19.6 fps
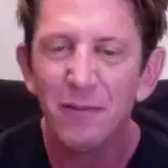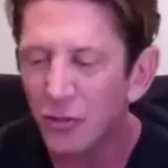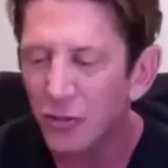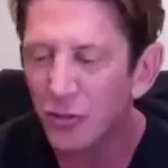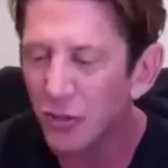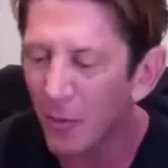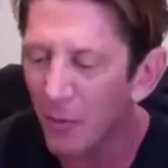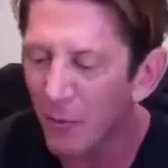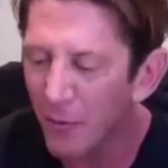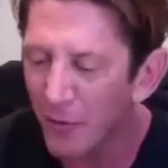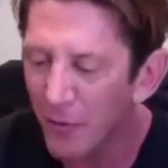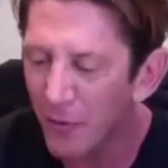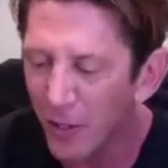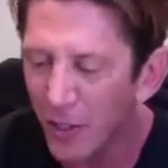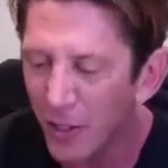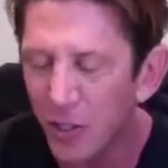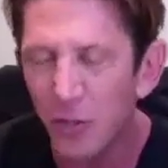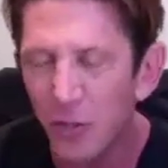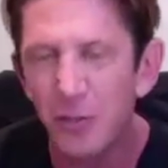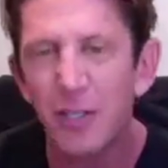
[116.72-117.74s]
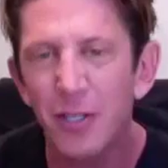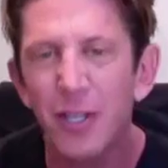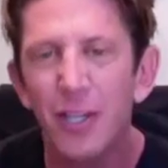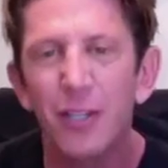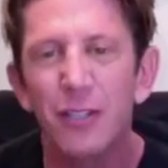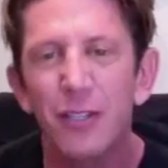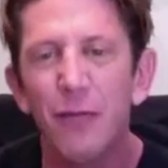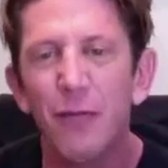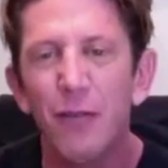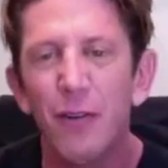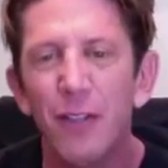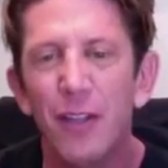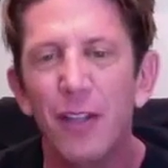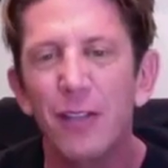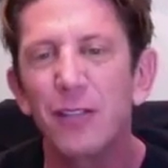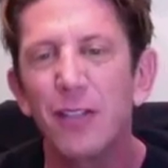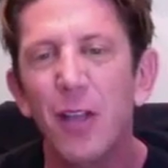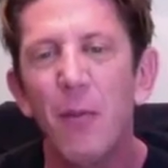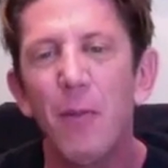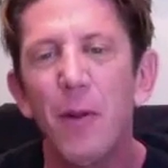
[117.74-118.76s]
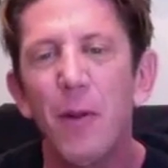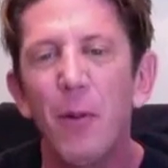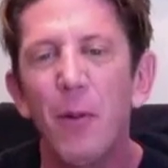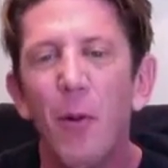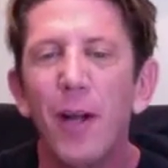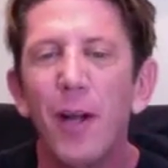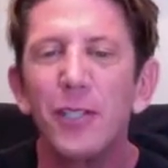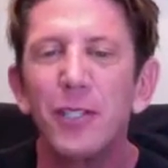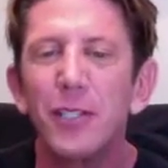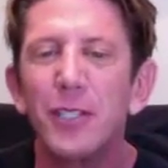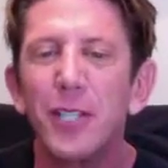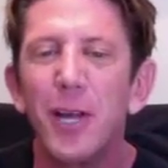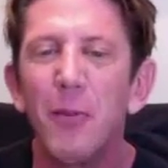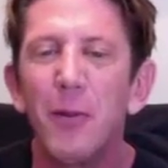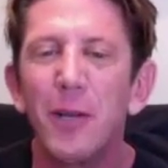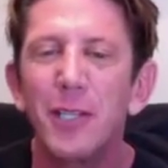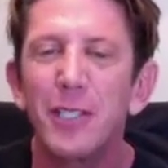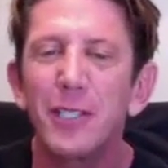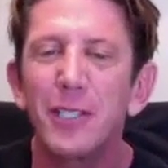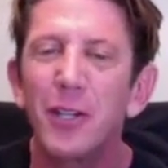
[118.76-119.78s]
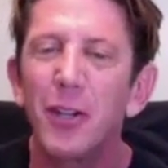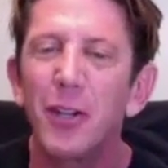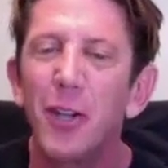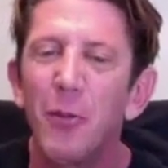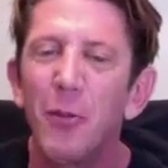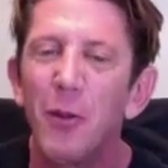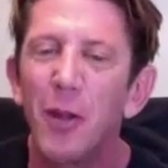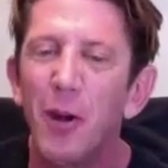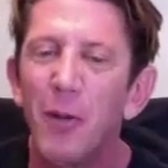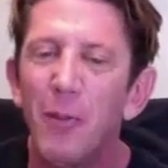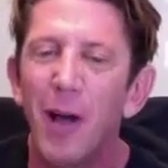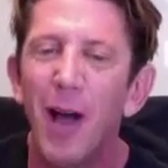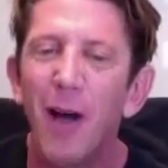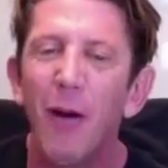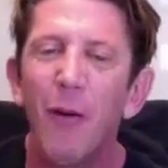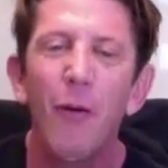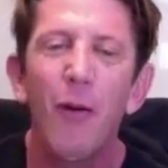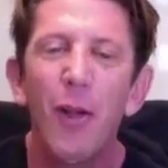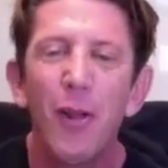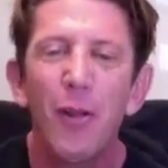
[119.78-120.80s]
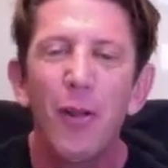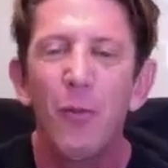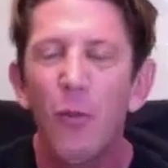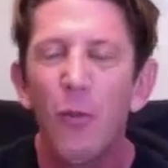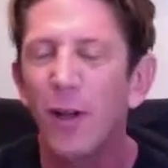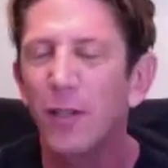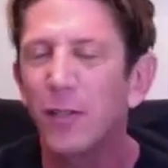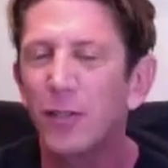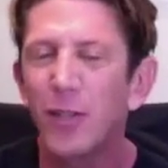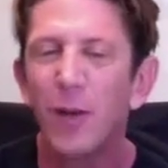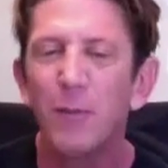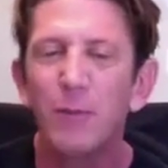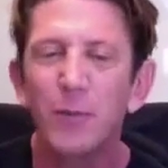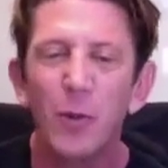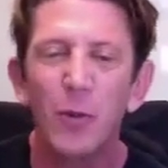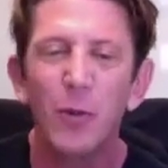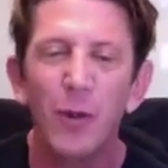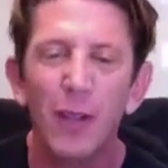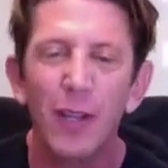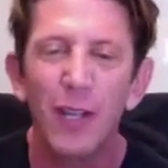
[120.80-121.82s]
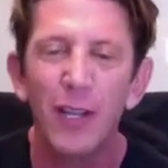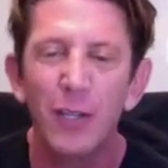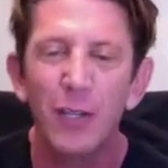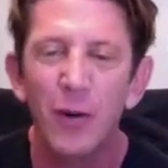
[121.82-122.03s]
Some of your issues a little different than some people. Why don't you tell me just a little bit about what subsequently